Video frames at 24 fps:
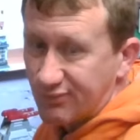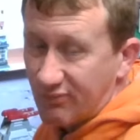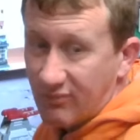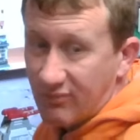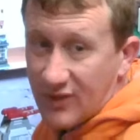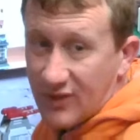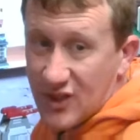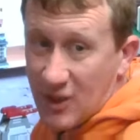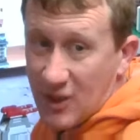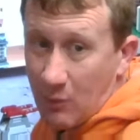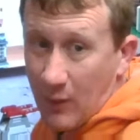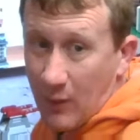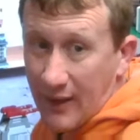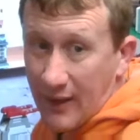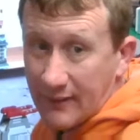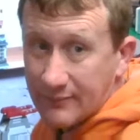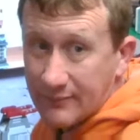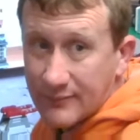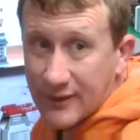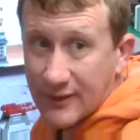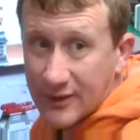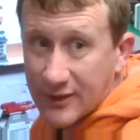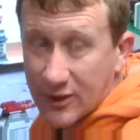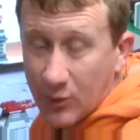somewhere.
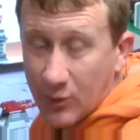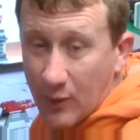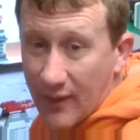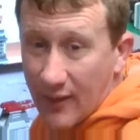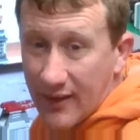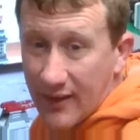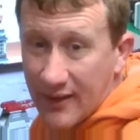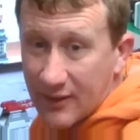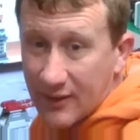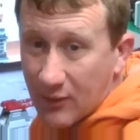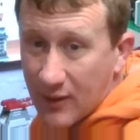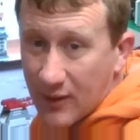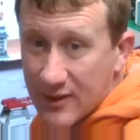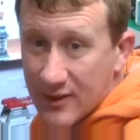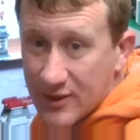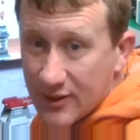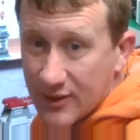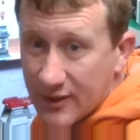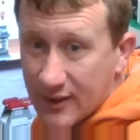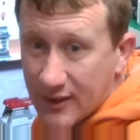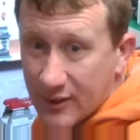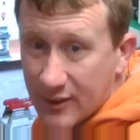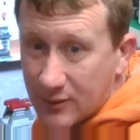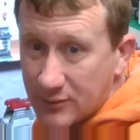I don't know where the hell that's going
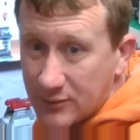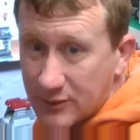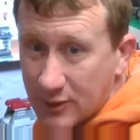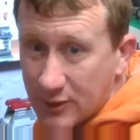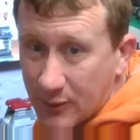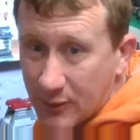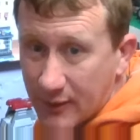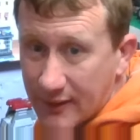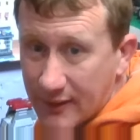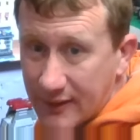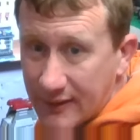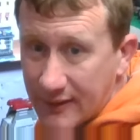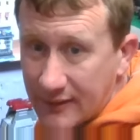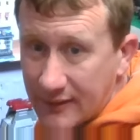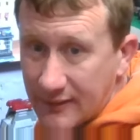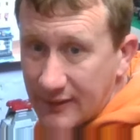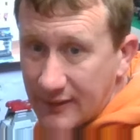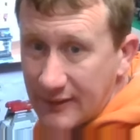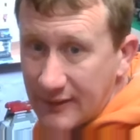to go. No idea.